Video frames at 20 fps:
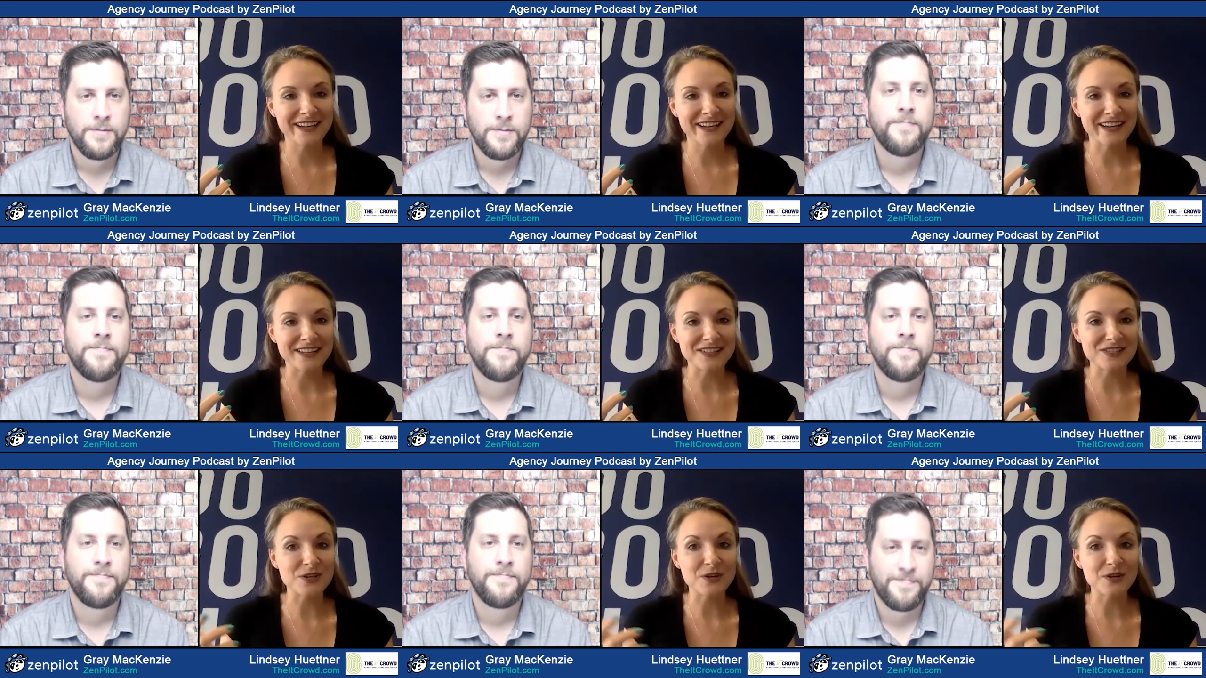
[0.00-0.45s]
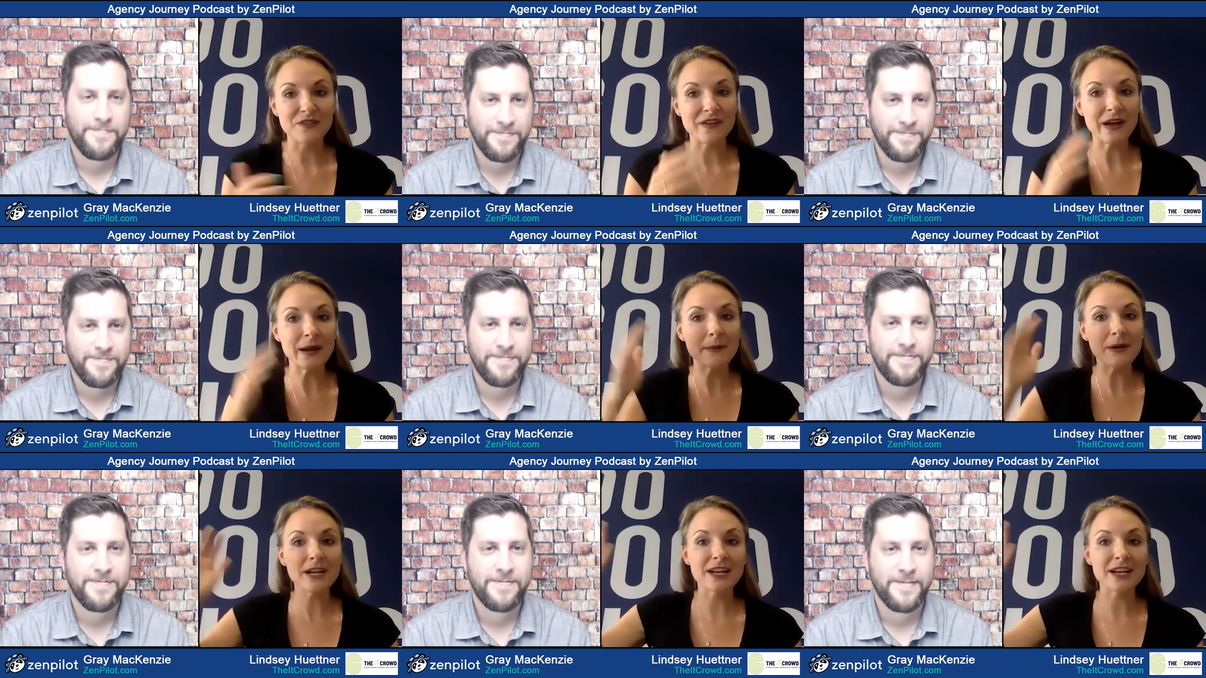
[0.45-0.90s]
Speaker 1: And so if
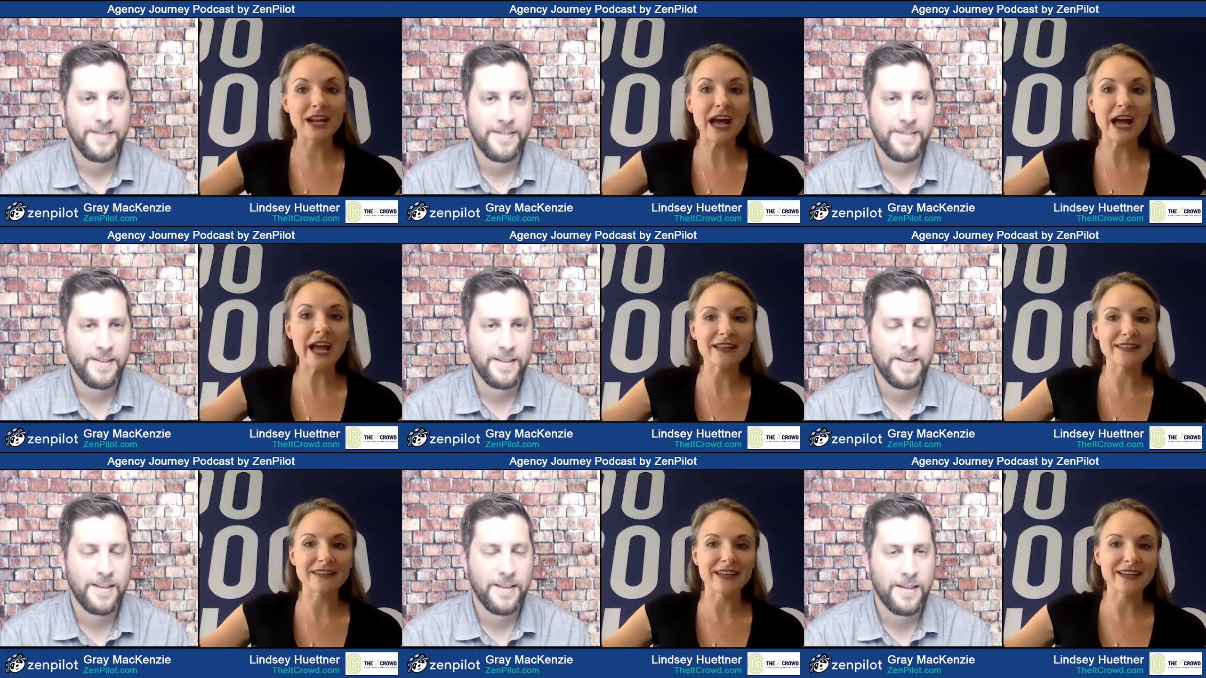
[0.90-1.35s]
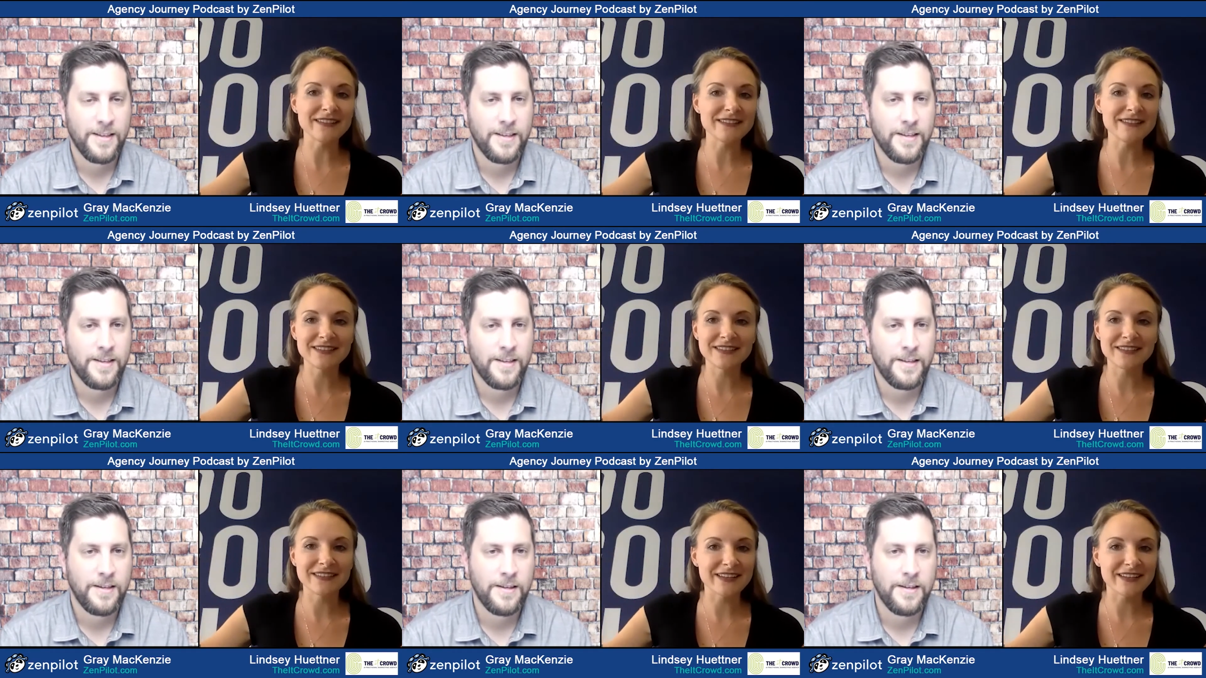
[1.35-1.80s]
I'm on an island,
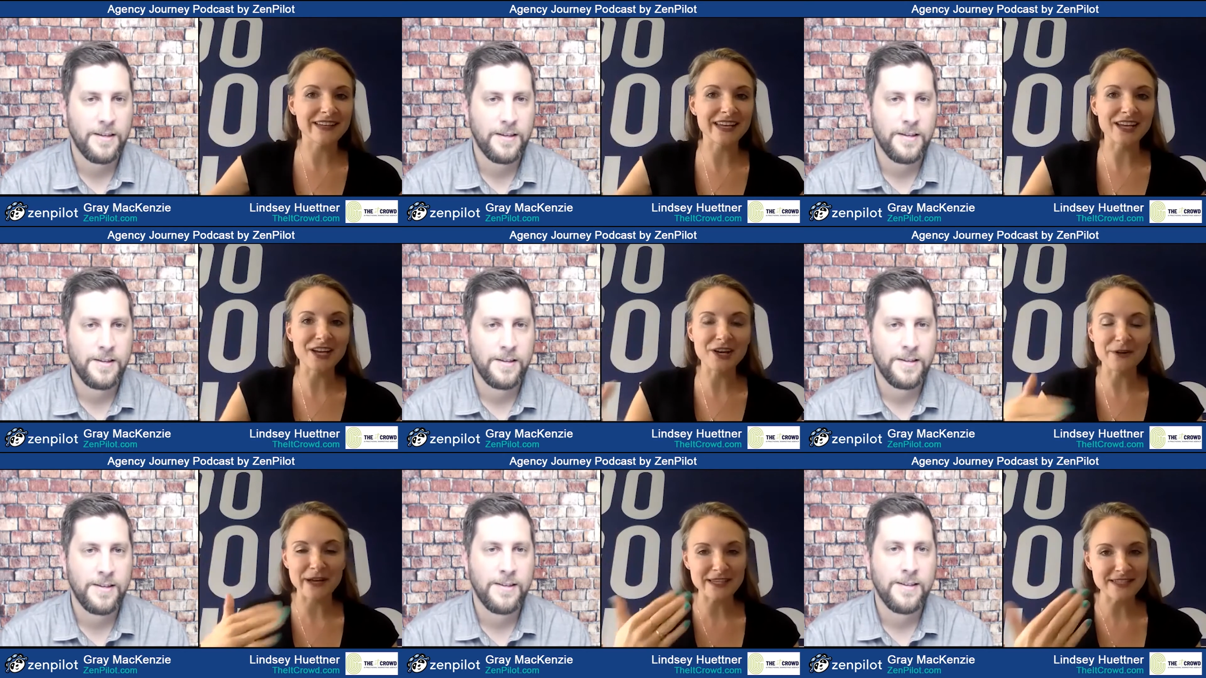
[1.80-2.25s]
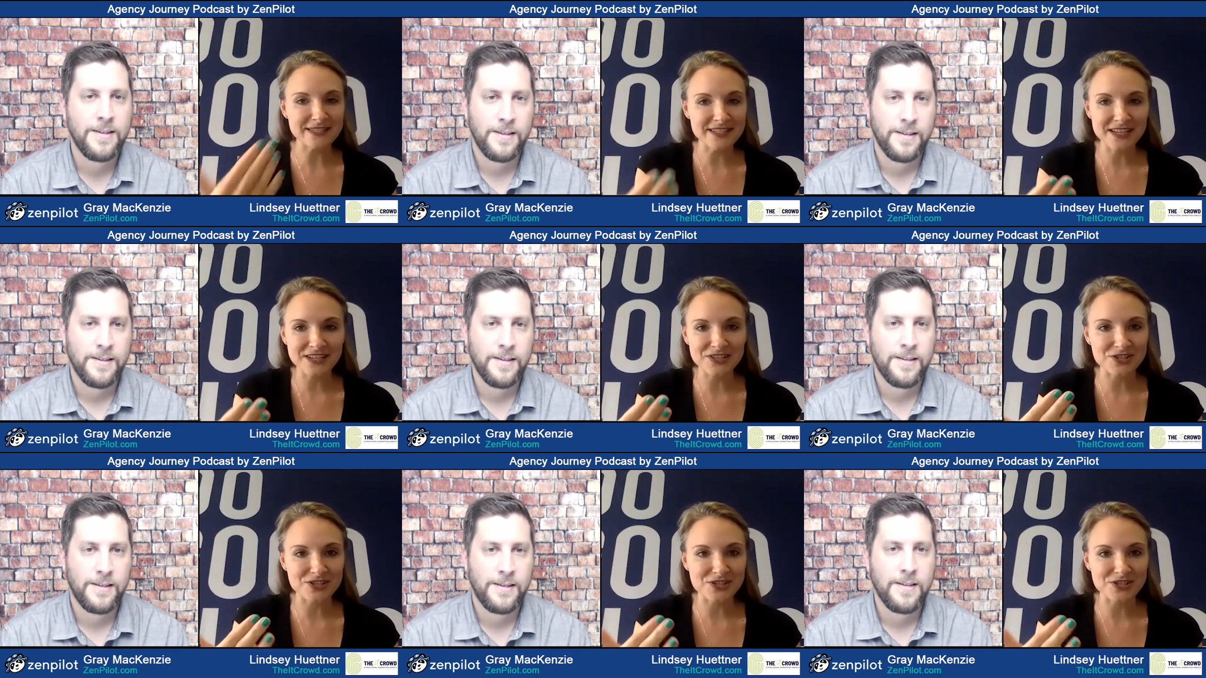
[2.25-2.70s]
and EOS
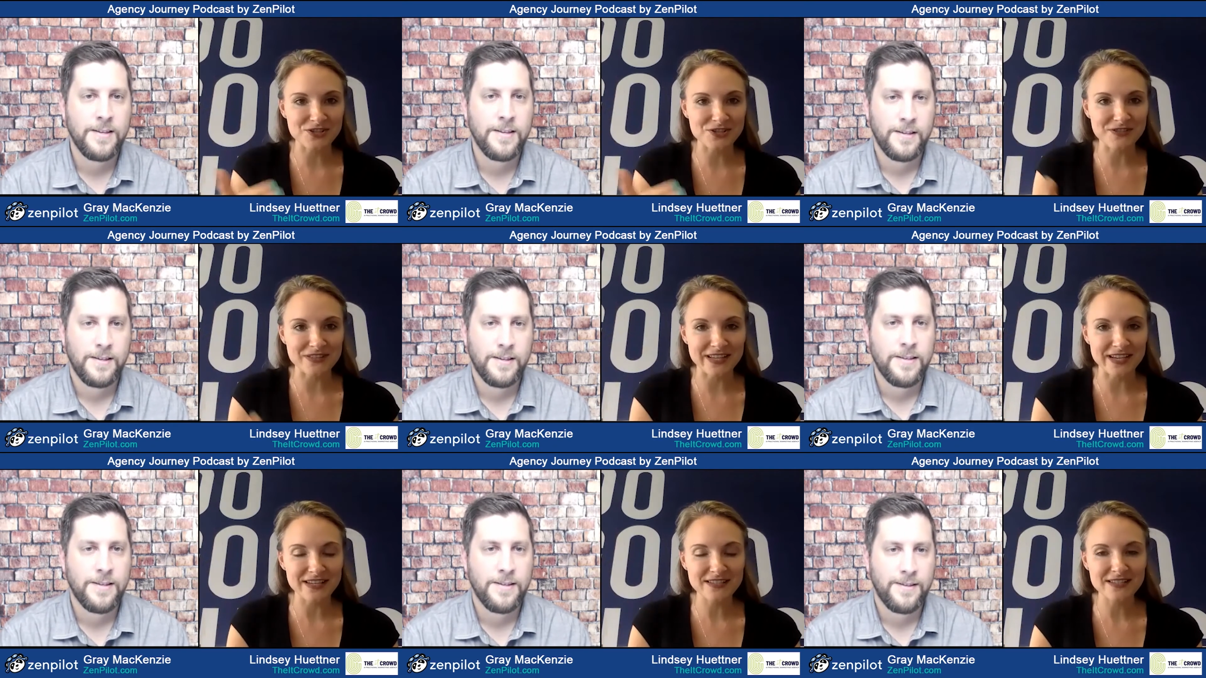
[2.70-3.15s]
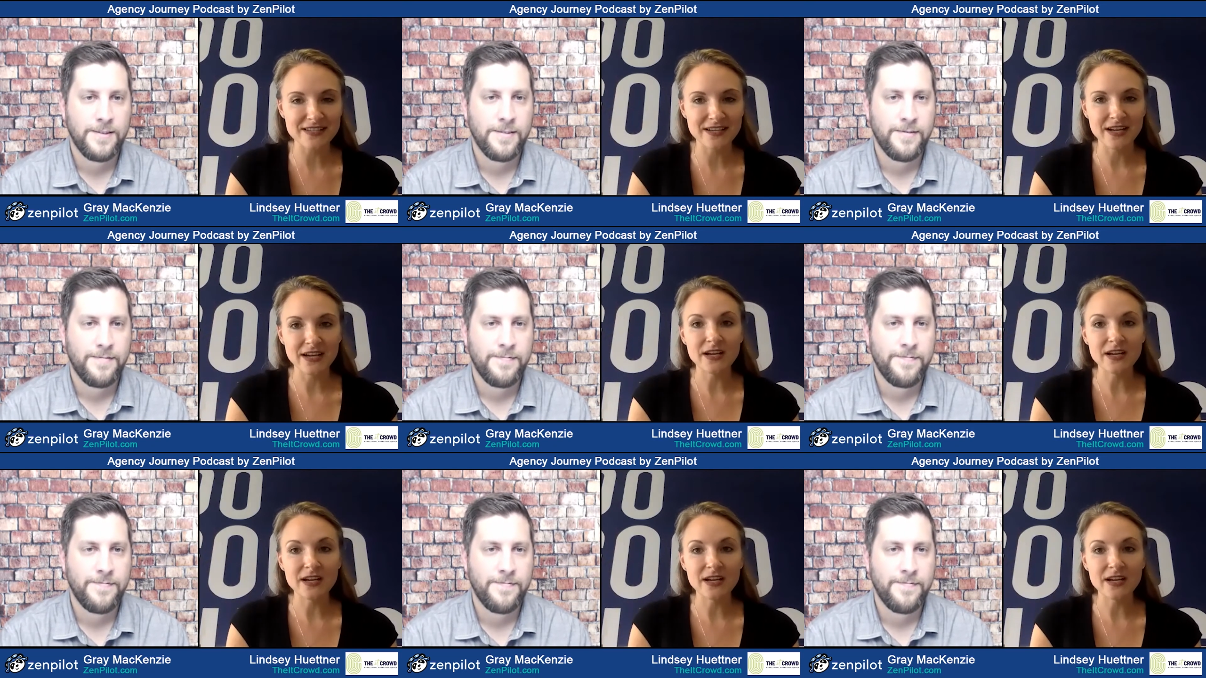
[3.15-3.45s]
teaches you this,